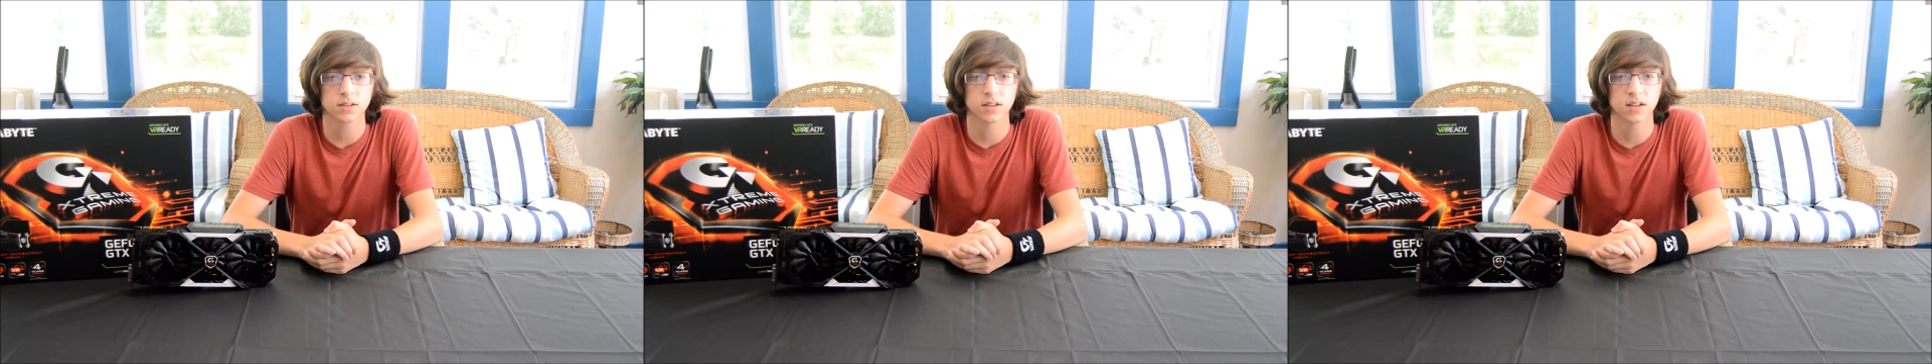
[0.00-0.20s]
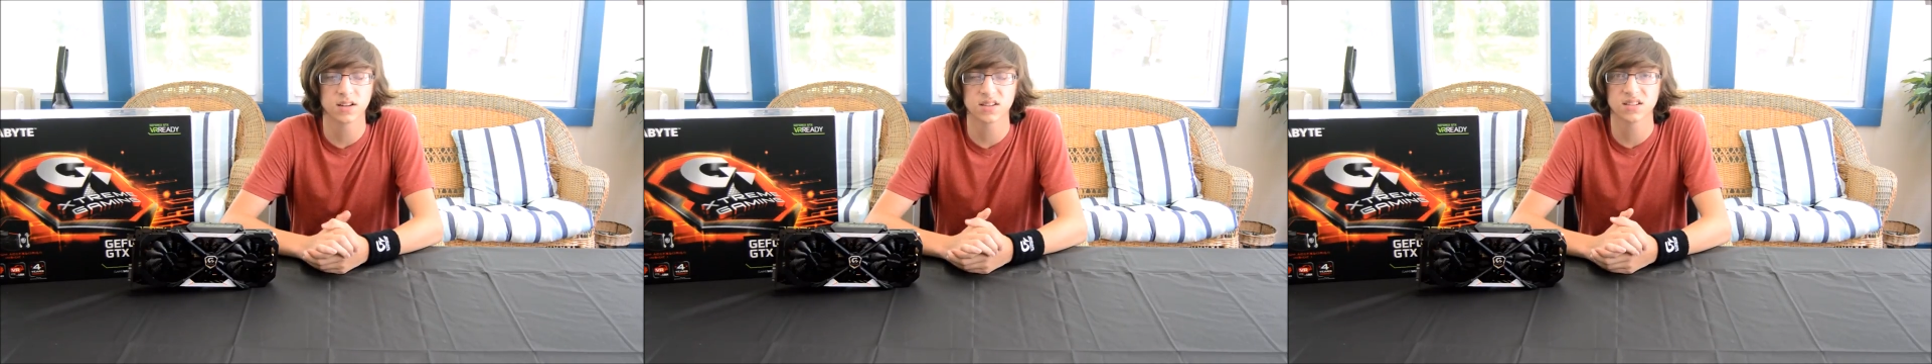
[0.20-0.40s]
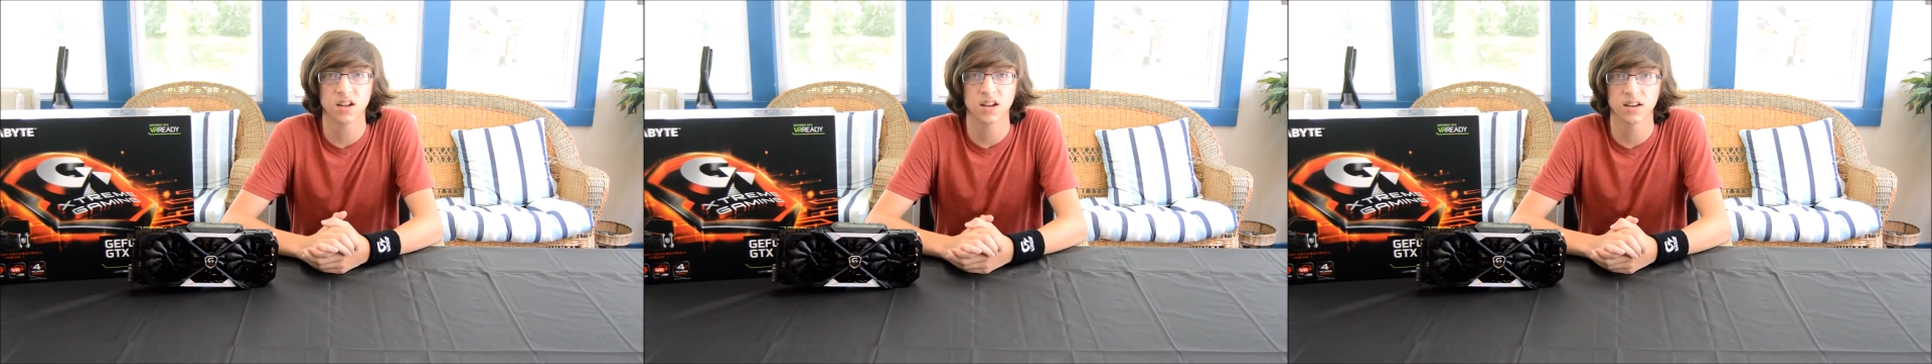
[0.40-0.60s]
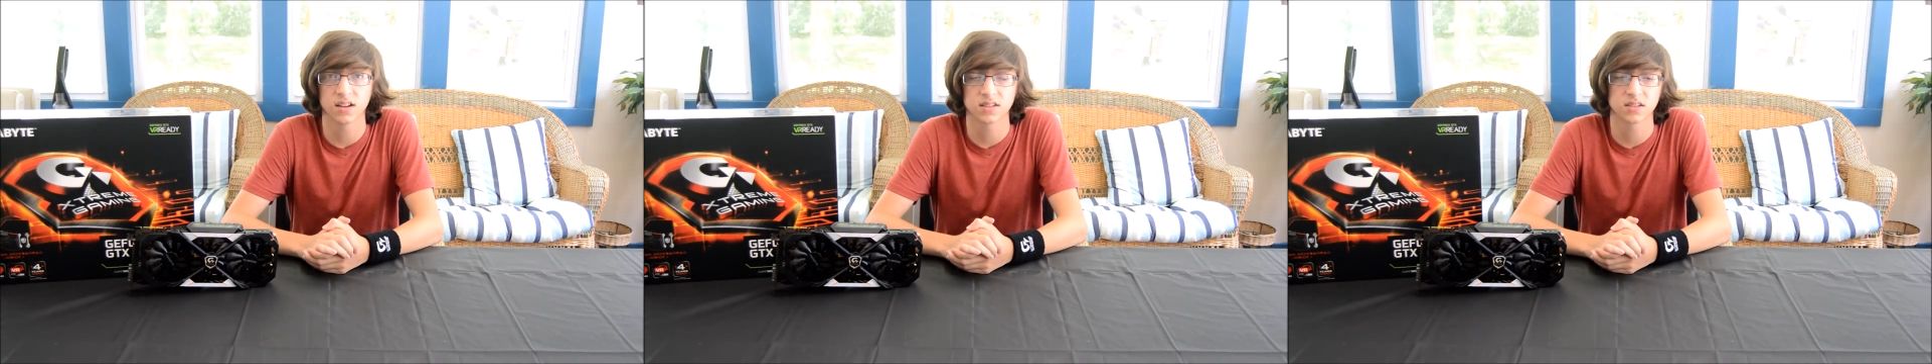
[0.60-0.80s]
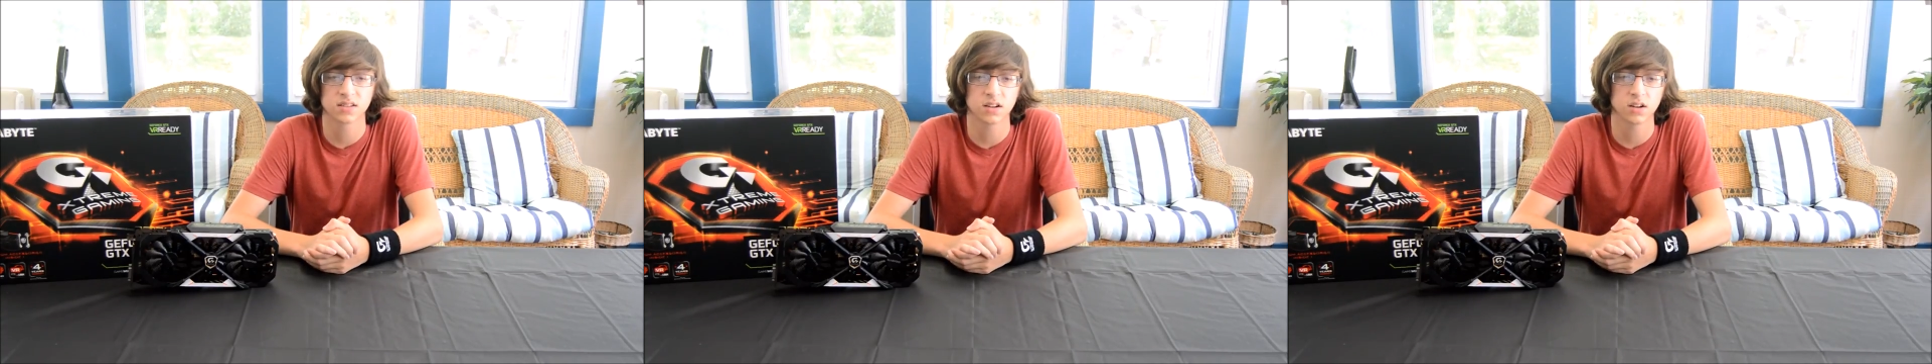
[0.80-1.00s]
then it's not
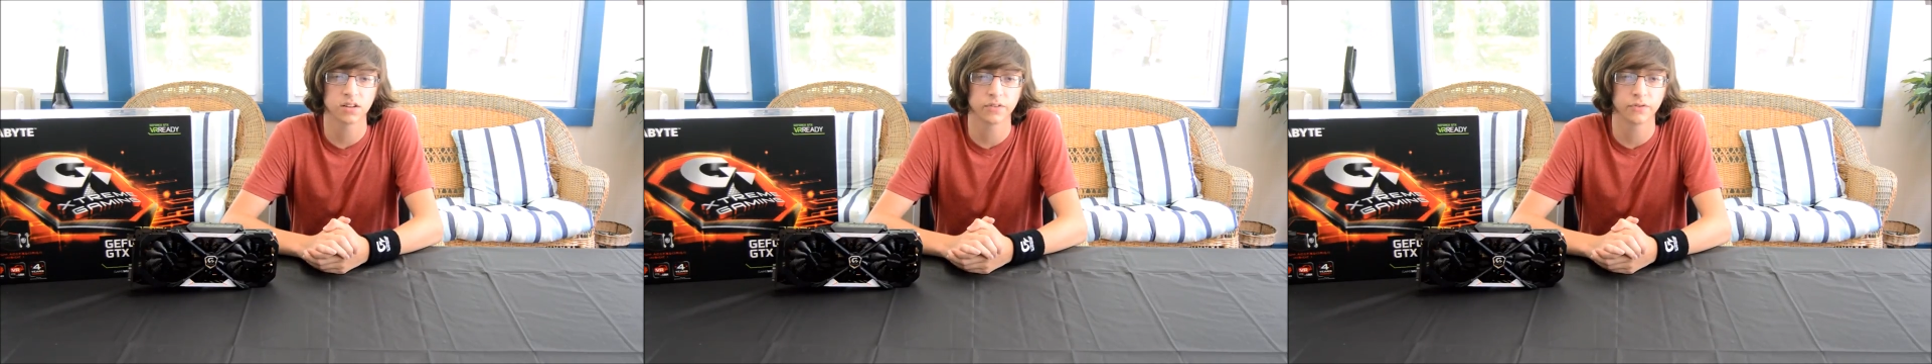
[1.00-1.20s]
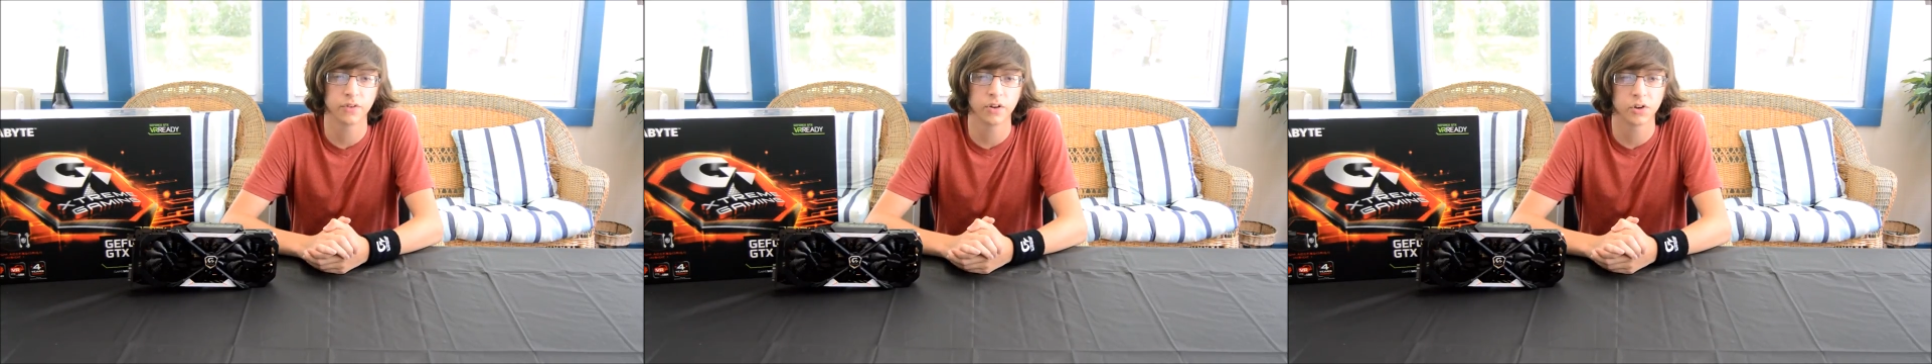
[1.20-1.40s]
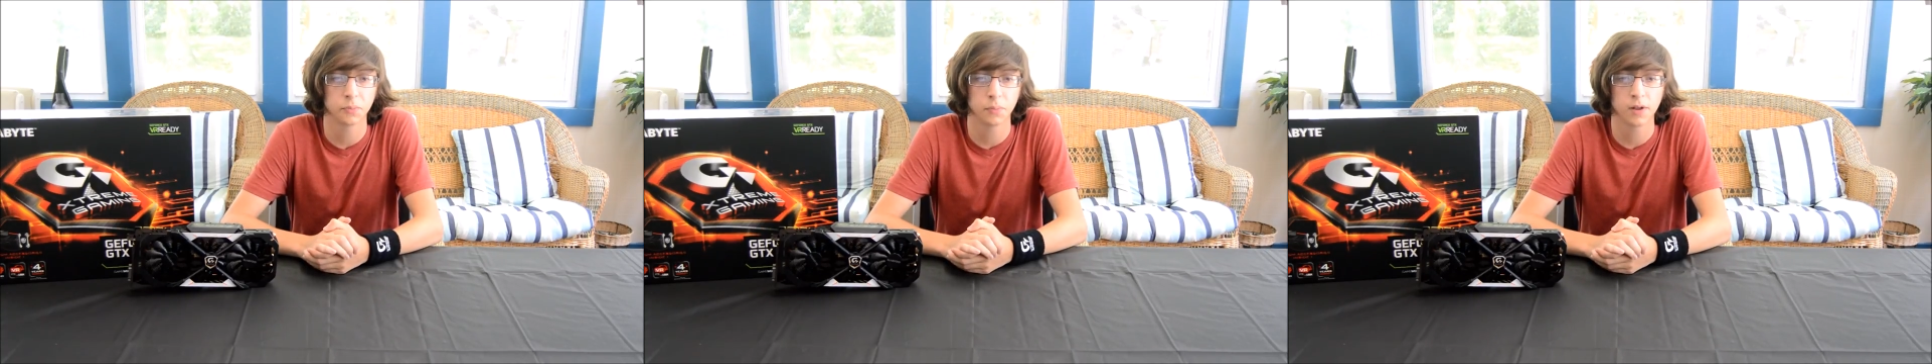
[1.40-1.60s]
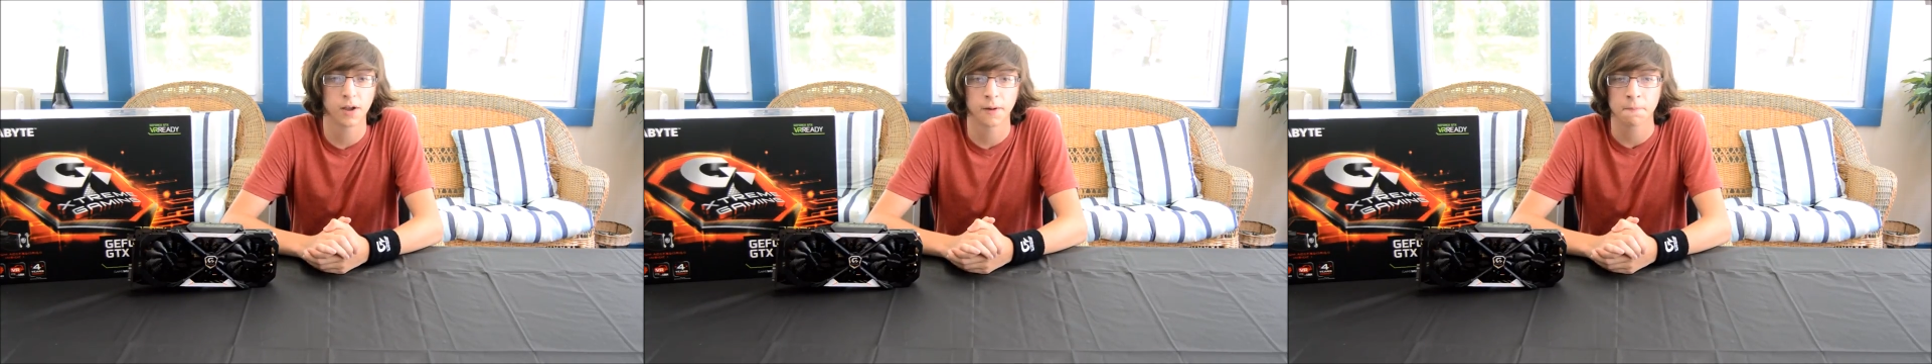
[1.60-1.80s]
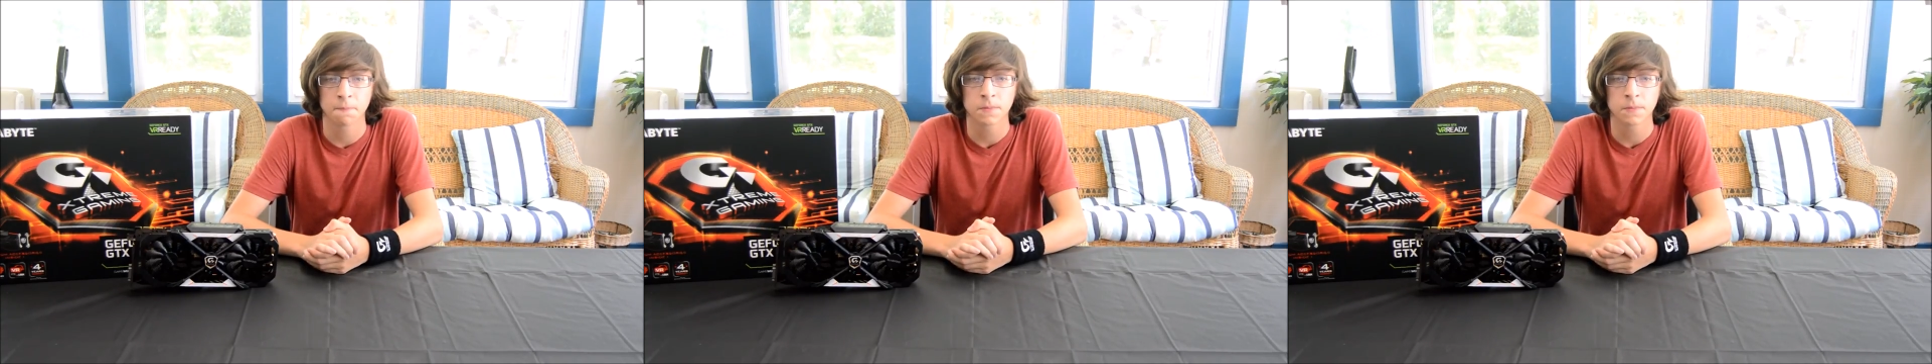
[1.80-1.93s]
necessarily fun to play.